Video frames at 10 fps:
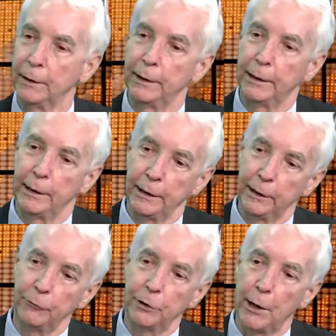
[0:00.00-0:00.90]
It, it
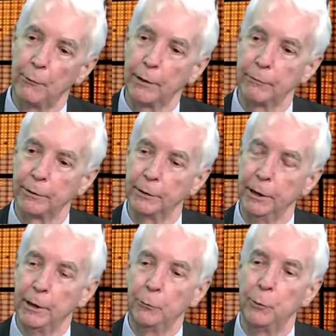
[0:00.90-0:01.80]
is, however,
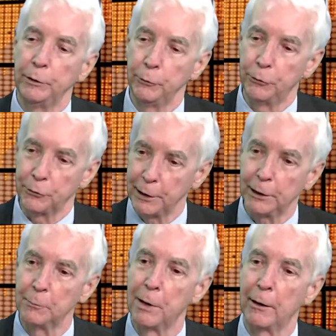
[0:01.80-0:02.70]
when you think
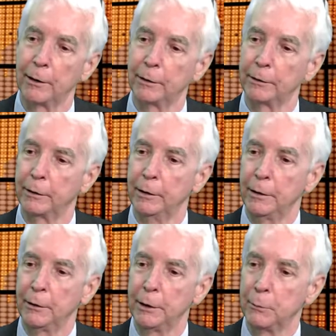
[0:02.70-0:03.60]
about it,
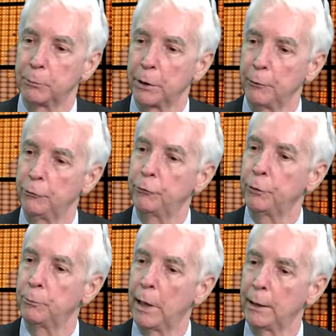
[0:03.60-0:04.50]
the approach to
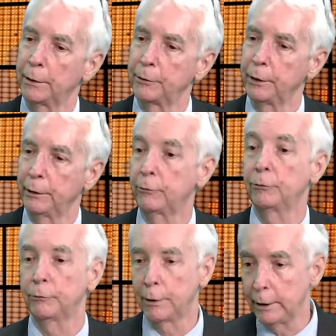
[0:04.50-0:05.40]

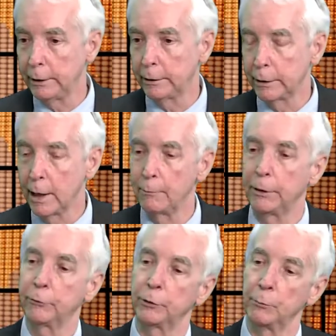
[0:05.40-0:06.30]
politics and
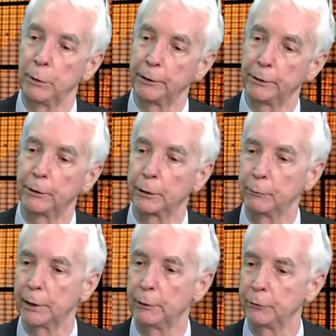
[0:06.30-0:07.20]
economics and military
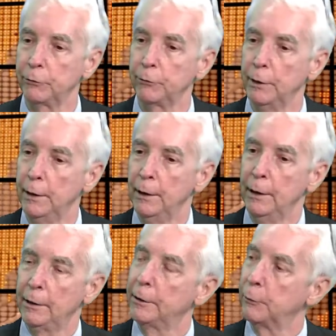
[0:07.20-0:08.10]
relations
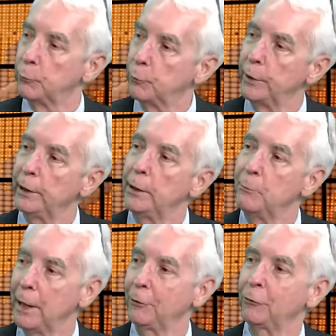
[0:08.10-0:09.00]
that really
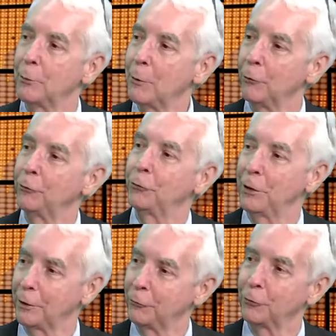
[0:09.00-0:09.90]
makes the most
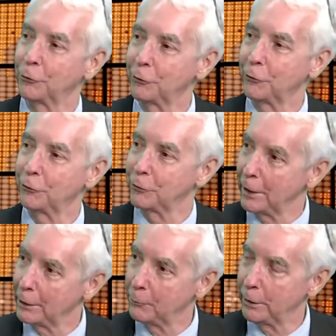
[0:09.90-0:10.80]
sense for
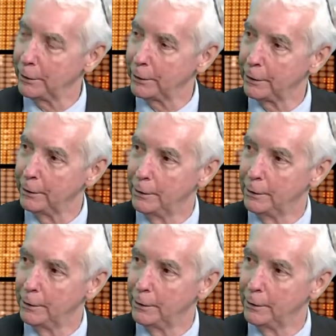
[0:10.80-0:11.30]
sustainability.